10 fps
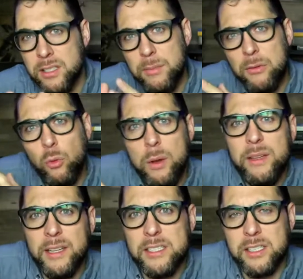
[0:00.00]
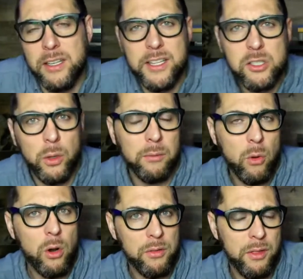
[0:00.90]
And sometimes women listen to this
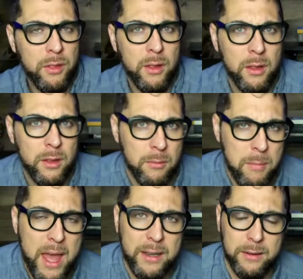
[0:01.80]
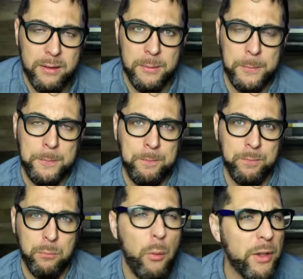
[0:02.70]
one more than men.
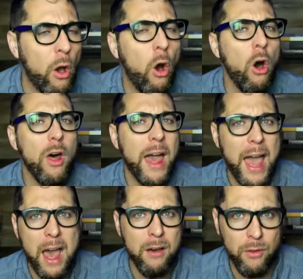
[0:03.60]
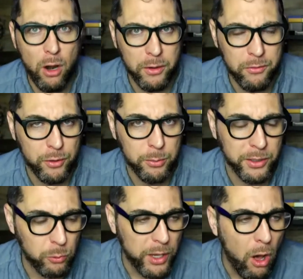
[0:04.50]
But we all have our
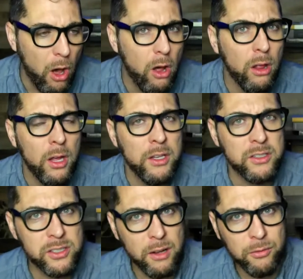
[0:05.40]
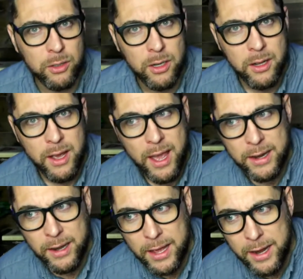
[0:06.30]
infirmities. We all suffer
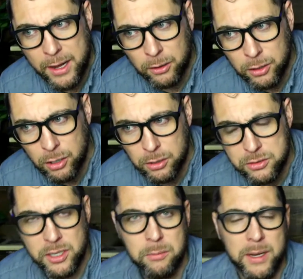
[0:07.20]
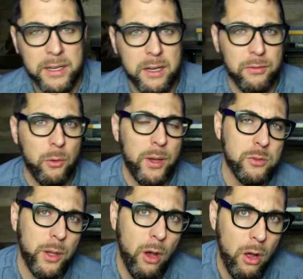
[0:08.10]
and are cursed in many different
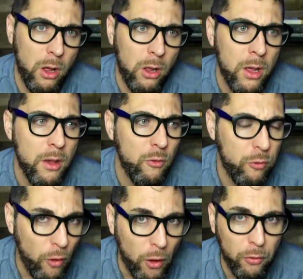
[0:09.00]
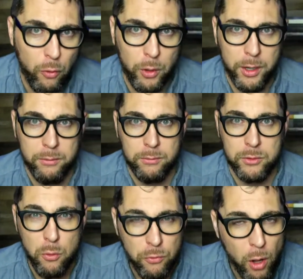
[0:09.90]
ways. We all fall for it.
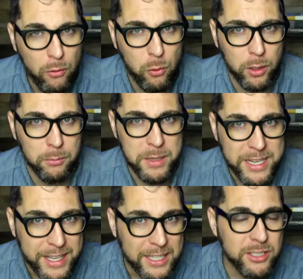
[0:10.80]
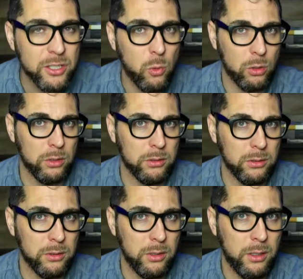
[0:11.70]
Don't fall for it. Be against the world
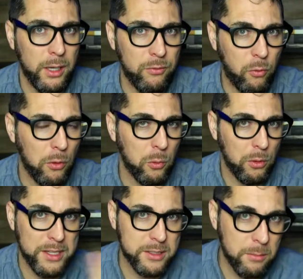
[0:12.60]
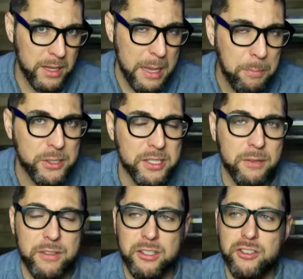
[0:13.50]
and for the world. That's the
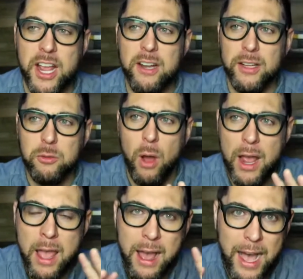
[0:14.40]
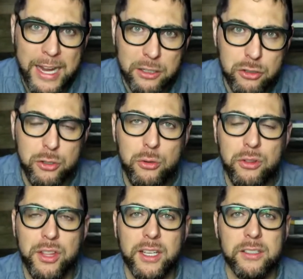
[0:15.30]
impetus of this channel. That's why I do
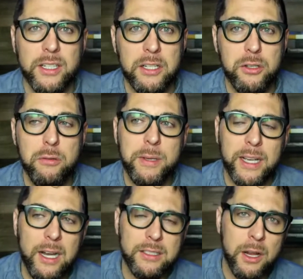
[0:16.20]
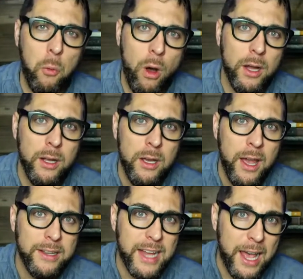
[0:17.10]
the things that I do, because I want
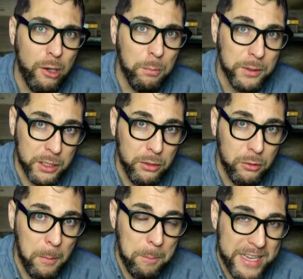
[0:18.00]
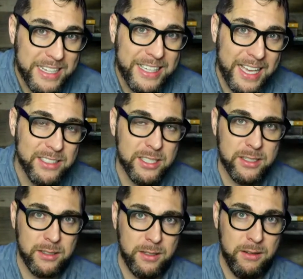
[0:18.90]
to help you be
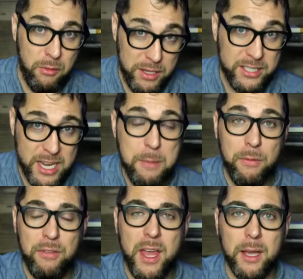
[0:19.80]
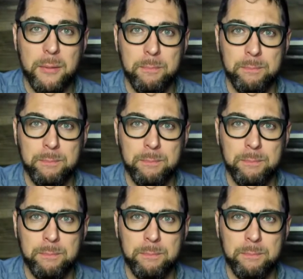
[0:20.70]
against this type of thing.